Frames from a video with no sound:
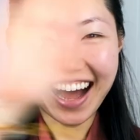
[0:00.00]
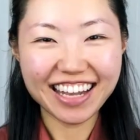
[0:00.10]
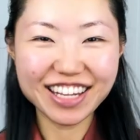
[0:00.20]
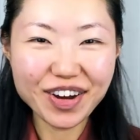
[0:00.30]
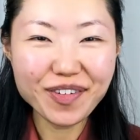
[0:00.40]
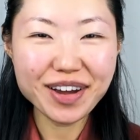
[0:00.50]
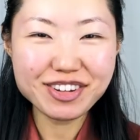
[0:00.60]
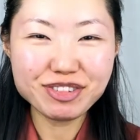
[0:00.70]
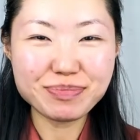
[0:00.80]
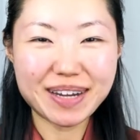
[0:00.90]
Hello
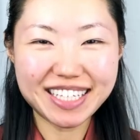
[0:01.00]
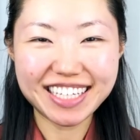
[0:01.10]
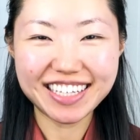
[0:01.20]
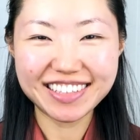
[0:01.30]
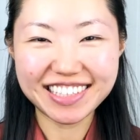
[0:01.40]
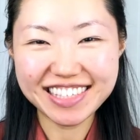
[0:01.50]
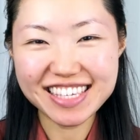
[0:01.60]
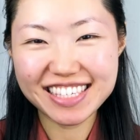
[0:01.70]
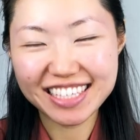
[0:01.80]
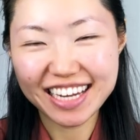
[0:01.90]
everybody, this
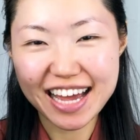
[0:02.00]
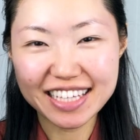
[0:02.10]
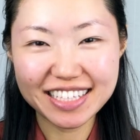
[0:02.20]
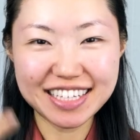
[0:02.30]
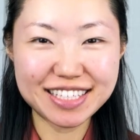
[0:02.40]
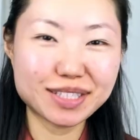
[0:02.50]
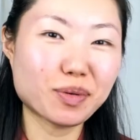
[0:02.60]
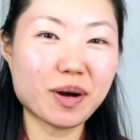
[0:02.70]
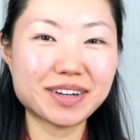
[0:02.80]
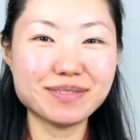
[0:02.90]
is Gladys.
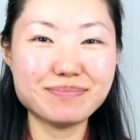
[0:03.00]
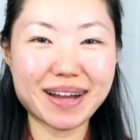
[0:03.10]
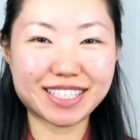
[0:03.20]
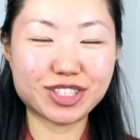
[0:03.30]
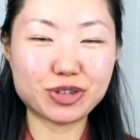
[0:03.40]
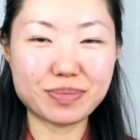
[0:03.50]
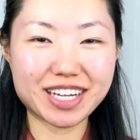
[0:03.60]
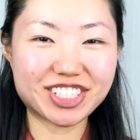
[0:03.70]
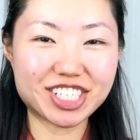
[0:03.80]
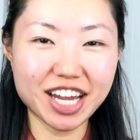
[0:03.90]
Welcome back to
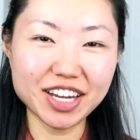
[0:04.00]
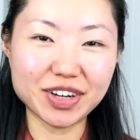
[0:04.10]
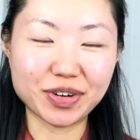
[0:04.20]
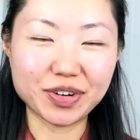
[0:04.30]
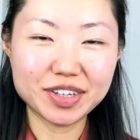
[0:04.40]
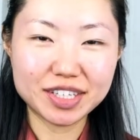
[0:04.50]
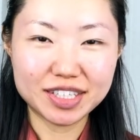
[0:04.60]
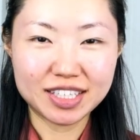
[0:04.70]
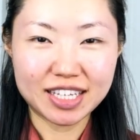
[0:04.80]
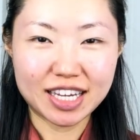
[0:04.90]
my channel.
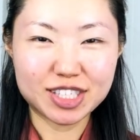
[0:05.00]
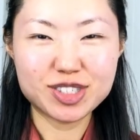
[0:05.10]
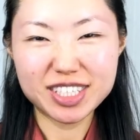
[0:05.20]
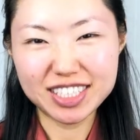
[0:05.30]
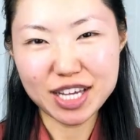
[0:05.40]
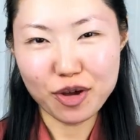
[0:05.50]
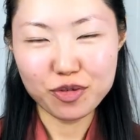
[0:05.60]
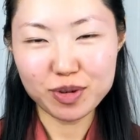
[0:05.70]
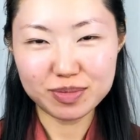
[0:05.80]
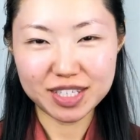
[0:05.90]
As you can tell
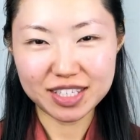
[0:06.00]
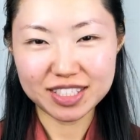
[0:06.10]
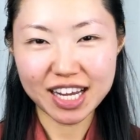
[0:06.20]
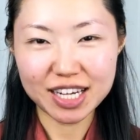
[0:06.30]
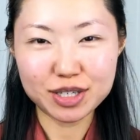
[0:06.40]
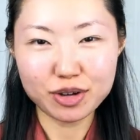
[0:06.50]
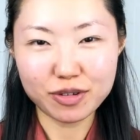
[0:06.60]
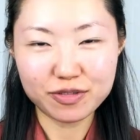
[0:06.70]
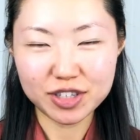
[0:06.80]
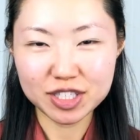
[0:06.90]
from the title
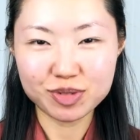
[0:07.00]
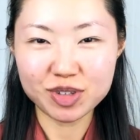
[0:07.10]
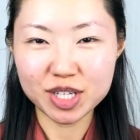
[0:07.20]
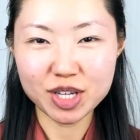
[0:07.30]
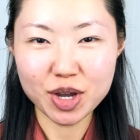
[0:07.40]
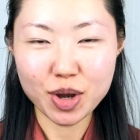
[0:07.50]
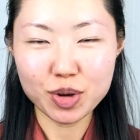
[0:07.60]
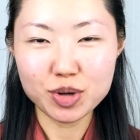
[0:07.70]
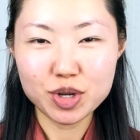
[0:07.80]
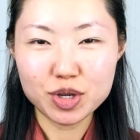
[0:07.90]
of this
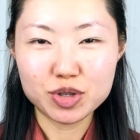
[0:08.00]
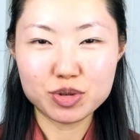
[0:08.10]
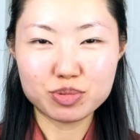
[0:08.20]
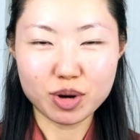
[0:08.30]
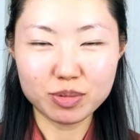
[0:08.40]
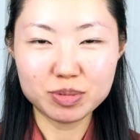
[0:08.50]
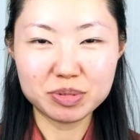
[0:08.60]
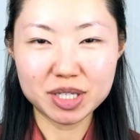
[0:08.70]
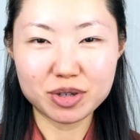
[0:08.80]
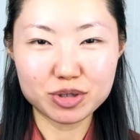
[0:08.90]
video, you're
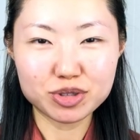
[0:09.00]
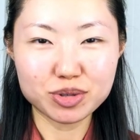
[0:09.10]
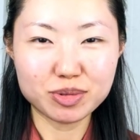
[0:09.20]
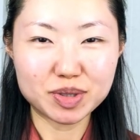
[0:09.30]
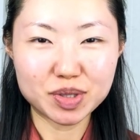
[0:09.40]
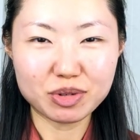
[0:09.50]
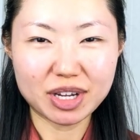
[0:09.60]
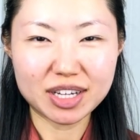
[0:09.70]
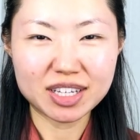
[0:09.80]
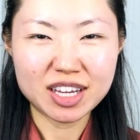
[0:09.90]
probably also
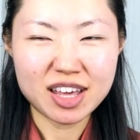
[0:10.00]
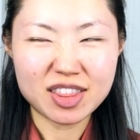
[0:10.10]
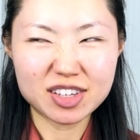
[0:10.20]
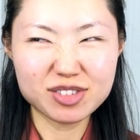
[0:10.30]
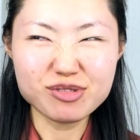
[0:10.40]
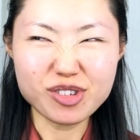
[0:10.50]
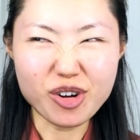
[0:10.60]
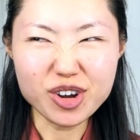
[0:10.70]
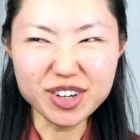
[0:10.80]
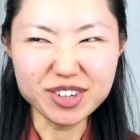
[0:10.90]
wondering does
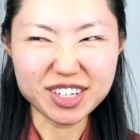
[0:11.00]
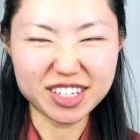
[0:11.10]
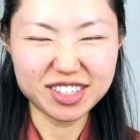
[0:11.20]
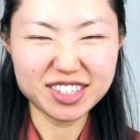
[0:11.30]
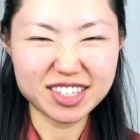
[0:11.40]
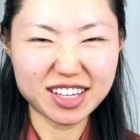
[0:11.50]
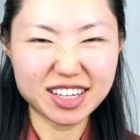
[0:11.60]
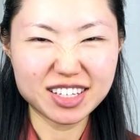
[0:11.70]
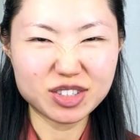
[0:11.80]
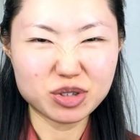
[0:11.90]
oil
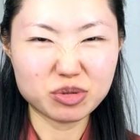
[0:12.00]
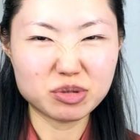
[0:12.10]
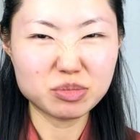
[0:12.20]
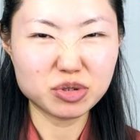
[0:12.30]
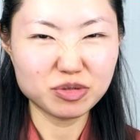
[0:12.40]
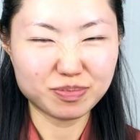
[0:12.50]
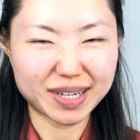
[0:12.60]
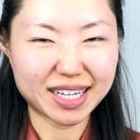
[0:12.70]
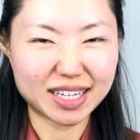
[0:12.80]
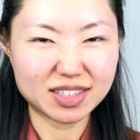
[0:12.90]
cleansing to remove
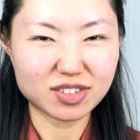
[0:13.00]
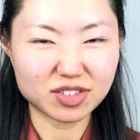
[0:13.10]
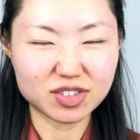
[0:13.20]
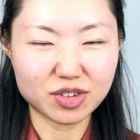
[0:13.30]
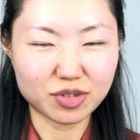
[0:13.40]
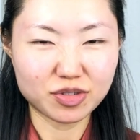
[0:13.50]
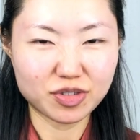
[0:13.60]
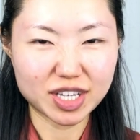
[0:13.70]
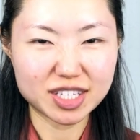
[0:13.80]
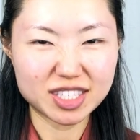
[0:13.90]
blackheads on your
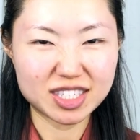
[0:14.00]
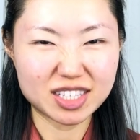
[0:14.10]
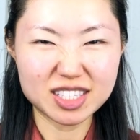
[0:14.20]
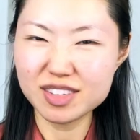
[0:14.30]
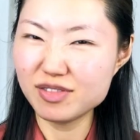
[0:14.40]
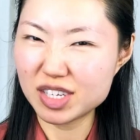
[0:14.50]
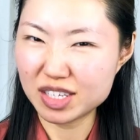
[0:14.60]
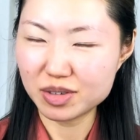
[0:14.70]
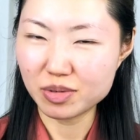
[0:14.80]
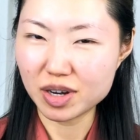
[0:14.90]
face doesn't
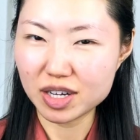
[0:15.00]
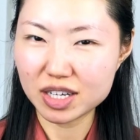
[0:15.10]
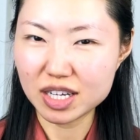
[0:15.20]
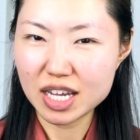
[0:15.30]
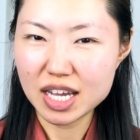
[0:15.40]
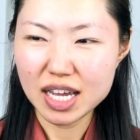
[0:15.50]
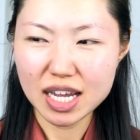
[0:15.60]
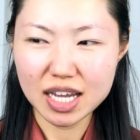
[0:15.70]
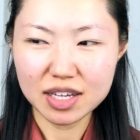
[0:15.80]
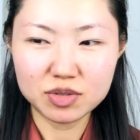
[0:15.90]
really work
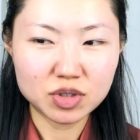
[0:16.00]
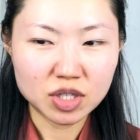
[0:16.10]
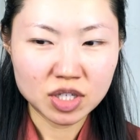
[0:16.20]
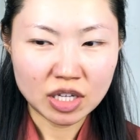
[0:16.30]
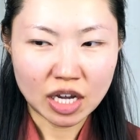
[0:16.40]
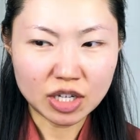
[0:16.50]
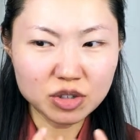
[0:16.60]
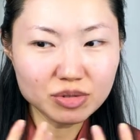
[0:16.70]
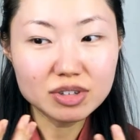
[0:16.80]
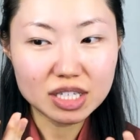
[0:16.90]
and are
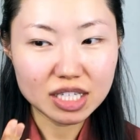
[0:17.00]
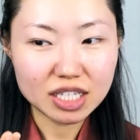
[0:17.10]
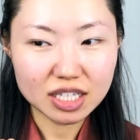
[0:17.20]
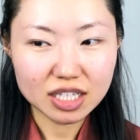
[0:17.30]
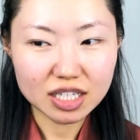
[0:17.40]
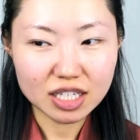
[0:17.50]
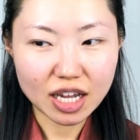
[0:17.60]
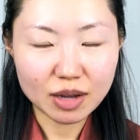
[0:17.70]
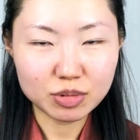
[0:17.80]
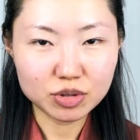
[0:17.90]
you really
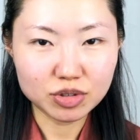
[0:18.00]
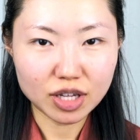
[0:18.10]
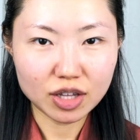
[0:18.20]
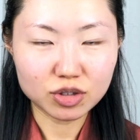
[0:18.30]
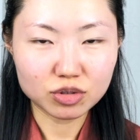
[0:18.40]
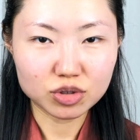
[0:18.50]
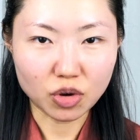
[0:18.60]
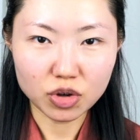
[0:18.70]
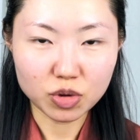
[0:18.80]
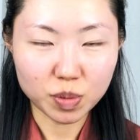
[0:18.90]
able to get those
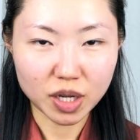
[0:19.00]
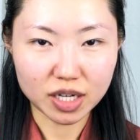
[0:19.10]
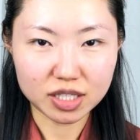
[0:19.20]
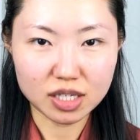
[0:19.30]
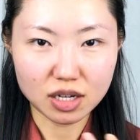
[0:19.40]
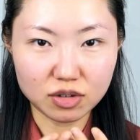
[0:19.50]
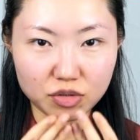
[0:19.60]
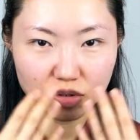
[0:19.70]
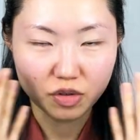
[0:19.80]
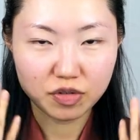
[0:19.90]
oil plugs out
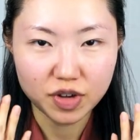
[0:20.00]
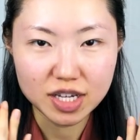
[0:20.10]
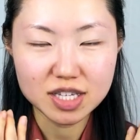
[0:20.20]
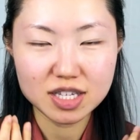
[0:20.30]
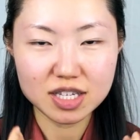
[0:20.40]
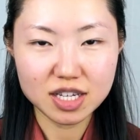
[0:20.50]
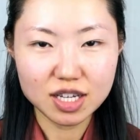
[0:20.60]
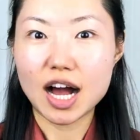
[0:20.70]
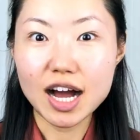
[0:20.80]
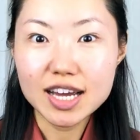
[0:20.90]
of your face?
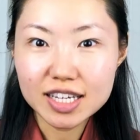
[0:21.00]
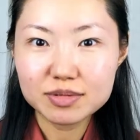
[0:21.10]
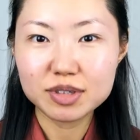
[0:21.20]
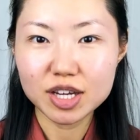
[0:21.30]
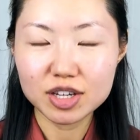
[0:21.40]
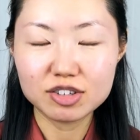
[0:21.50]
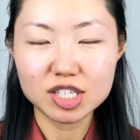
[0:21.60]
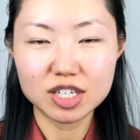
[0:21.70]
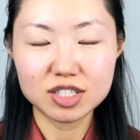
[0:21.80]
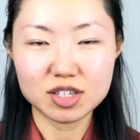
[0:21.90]
I am
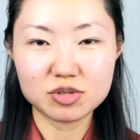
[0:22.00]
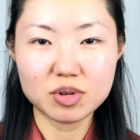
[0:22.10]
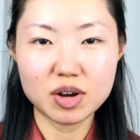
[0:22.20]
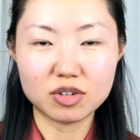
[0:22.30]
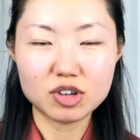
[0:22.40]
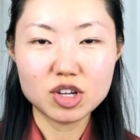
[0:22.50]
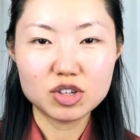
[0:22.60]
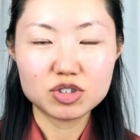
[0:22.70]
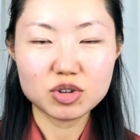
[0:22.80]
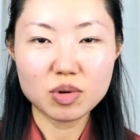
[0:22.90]
curious as well.
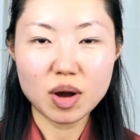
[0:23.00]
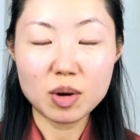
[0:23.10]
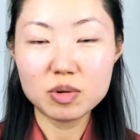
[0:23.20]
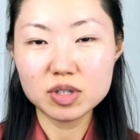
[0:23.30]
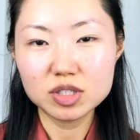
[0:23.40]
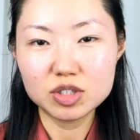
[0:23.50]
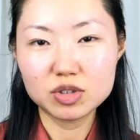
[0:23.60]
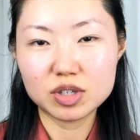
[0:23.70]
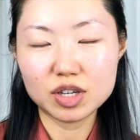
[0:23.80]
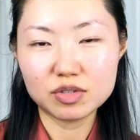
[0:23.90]
So I wanted
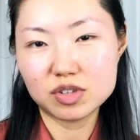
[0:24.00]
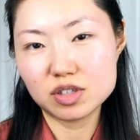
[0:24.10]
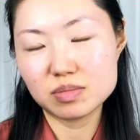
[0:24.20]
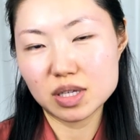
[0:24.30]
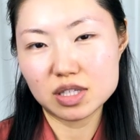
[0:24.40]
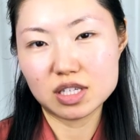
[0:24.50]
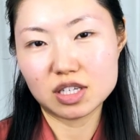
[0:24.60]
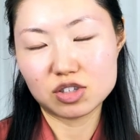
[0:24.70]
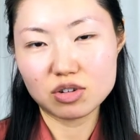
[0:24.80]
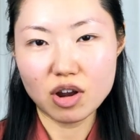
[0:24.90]
to give this method
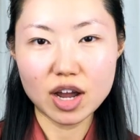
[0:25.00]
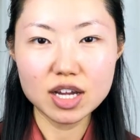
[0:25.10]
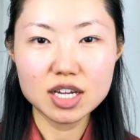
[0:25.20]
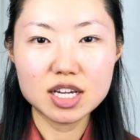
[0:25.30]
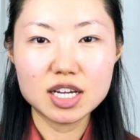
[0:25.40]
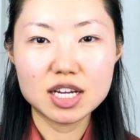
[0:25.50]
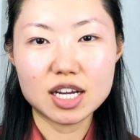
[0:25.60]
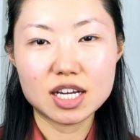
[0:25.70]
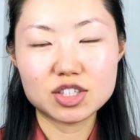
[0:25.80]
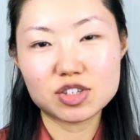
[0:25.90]
a try
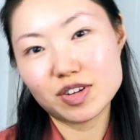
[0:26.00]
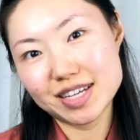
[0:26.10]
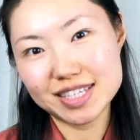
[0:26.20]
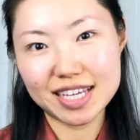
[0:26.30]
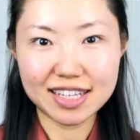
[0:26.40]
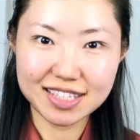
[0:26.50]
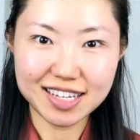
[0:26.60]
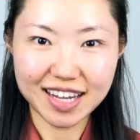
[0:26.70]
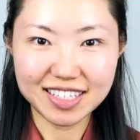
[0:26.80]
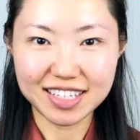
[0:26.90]
and so let's get
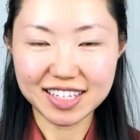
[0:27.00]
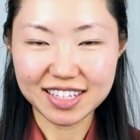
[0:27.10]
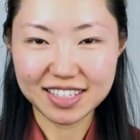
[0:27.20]
started.